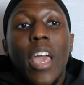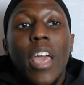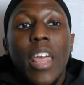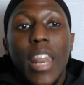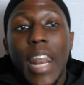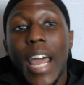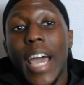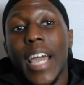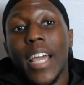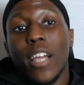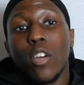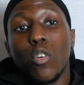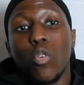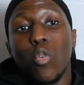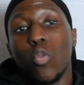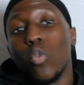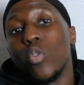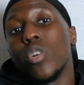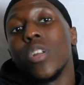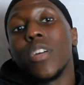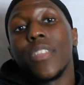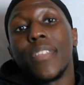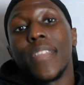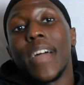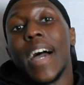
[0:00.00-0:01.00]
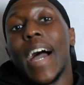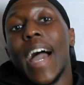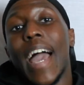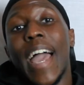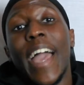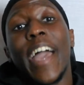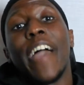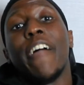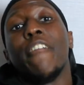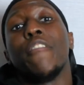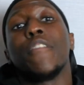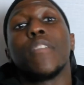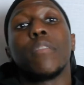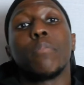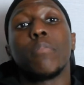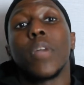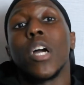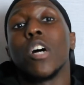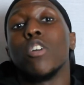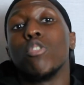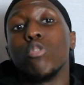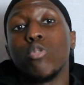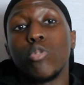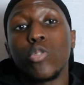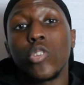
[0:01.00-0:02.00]
like all of that heavy
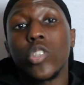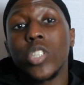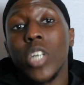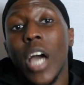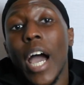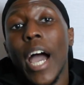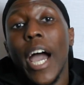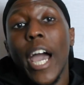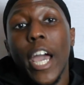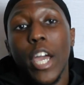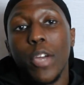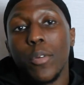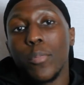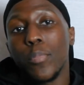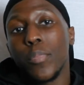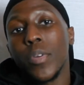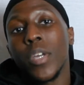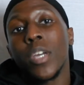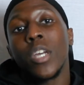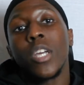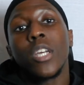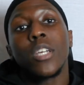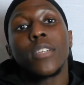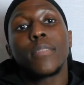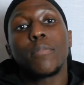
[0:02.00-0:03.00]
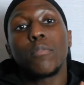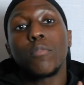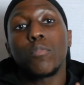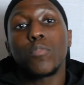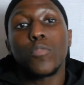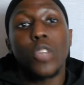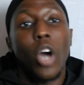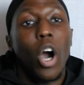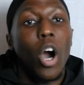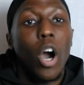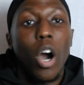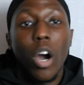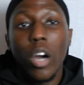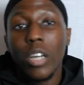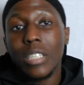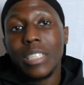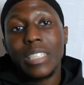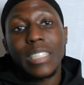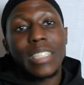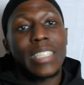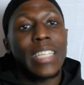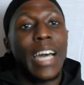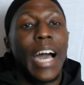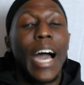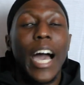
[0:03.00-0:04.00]
metal type,
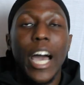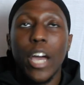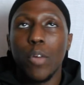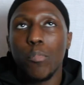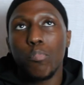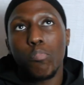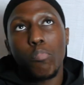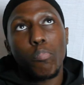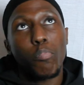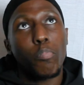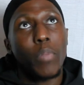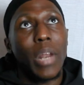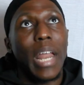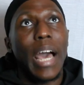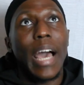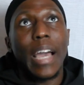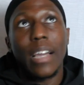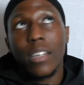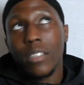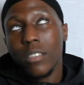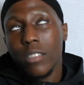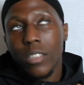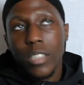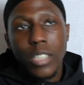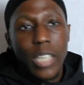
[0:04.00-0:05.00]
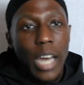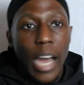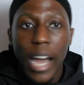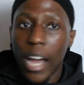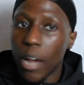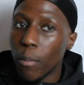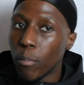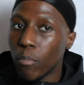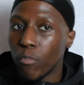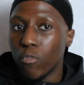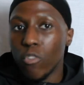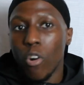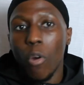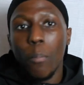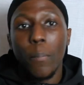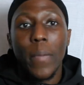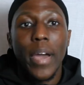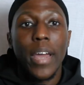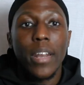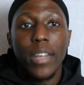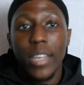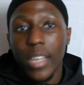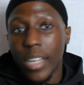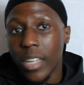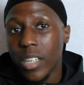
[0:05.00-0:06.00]
dark type, black type,
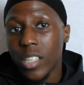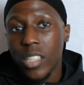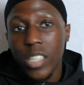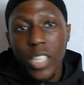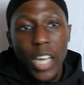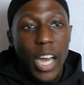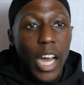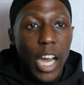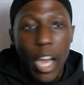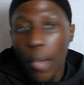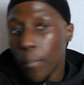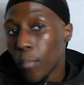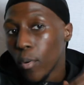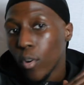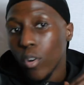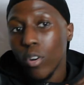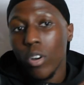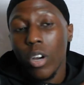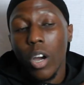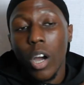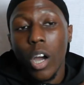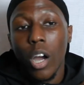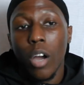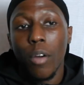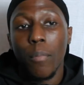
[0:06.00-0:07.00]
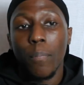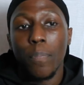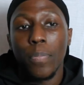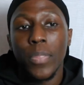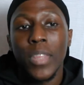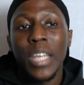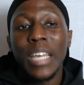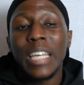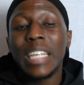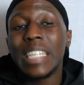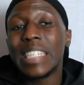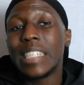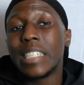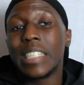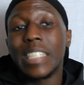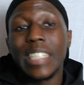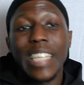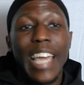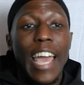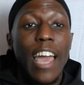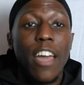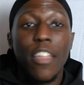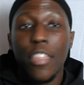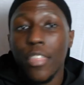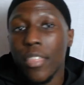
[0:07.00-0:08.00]
romantic type, um
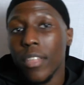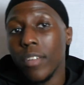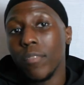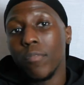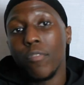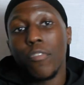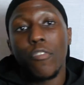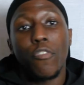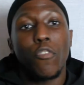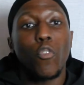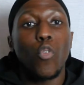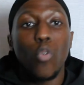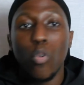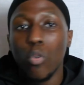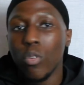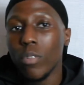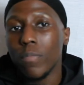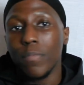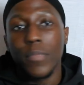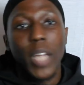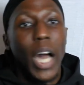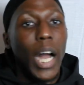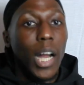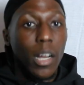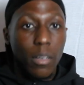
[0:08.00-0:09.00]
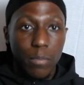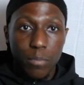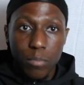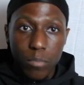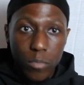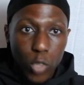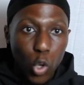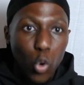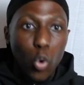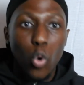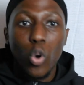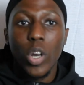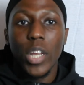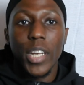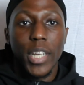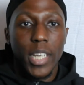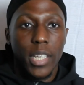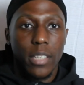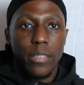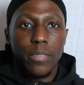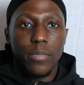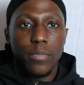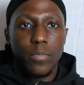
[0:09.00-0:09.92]
death and fall, that like, all of that.